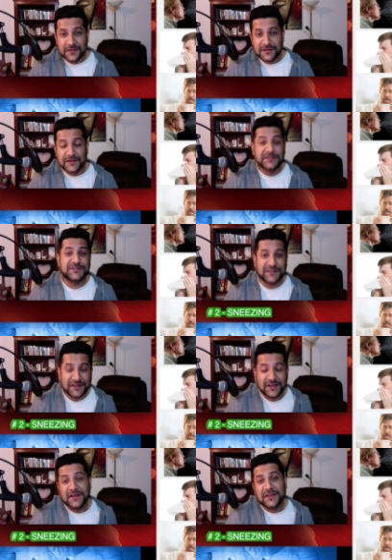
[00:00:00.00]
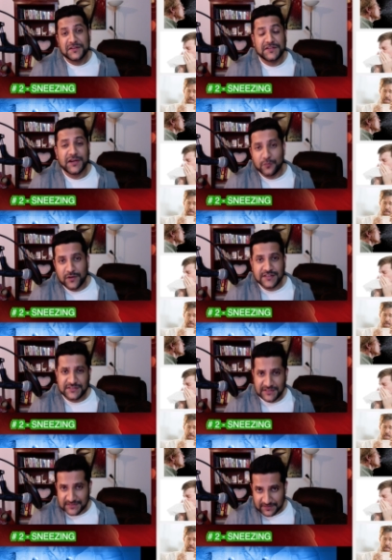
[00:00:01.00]
Yes, the second one is
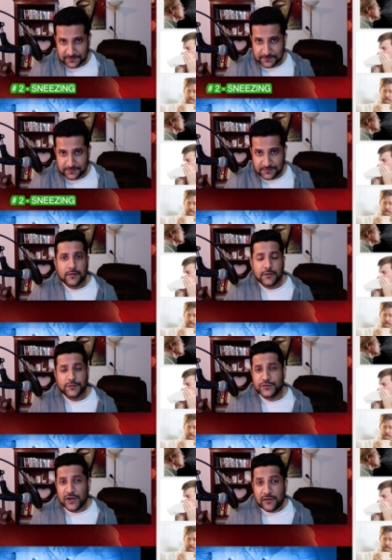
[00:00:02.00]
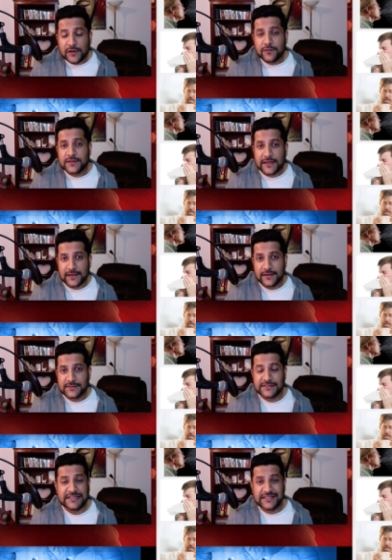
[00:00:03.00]
sneezing. So generally we think
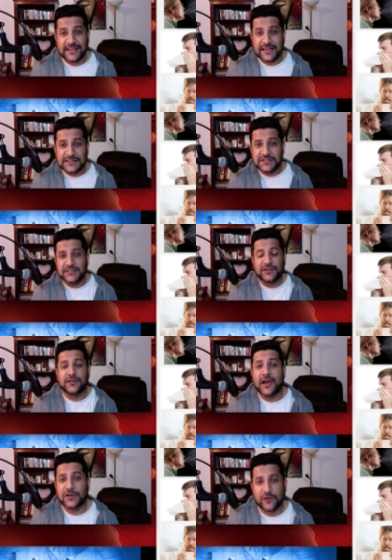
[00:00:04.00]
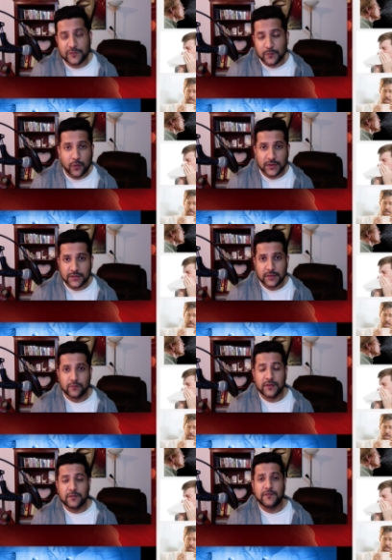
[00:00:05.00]
sneezing is just a reaction of the body
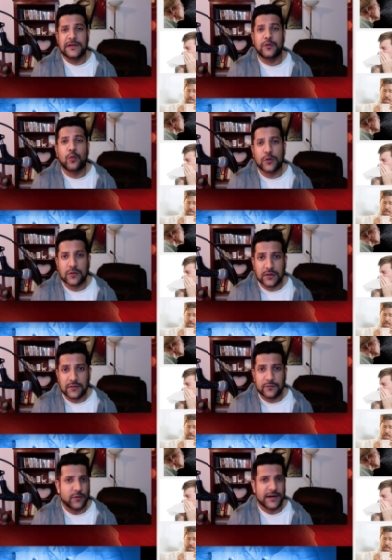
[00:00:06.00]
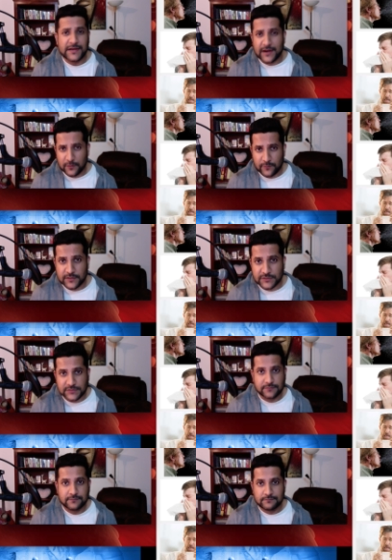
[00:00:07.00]
when we feel cold or cough or any kind of allergy.
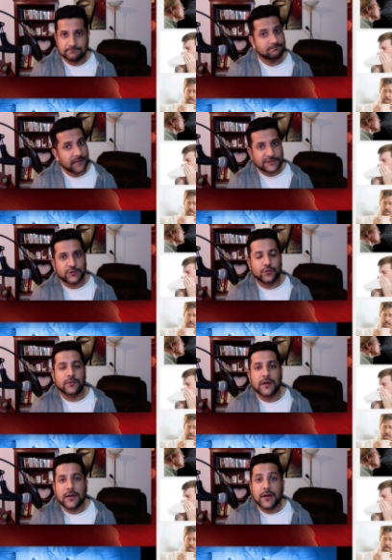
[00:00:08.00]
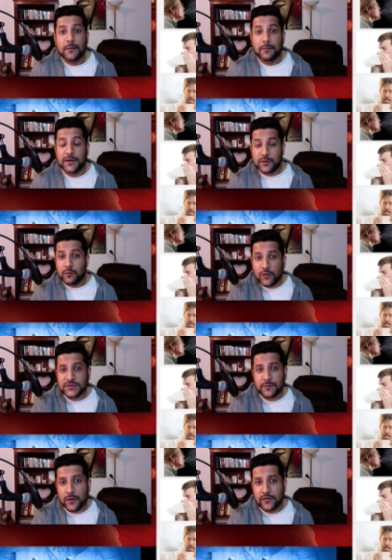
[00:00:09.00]
That's true. But the most
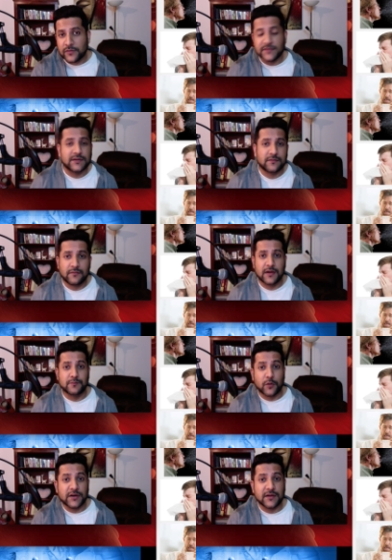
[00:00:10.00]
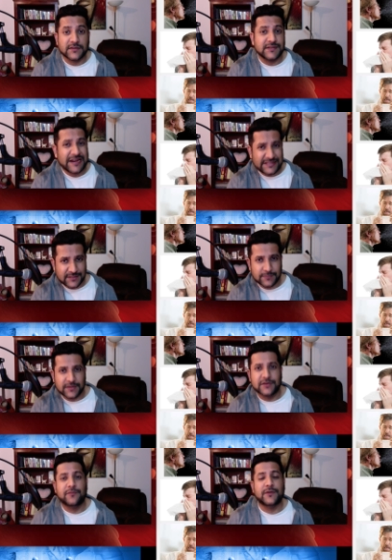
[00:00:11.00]
important reason why our body does it's something
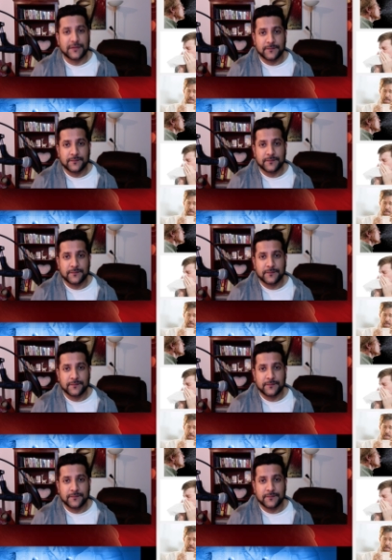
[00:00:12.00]
different.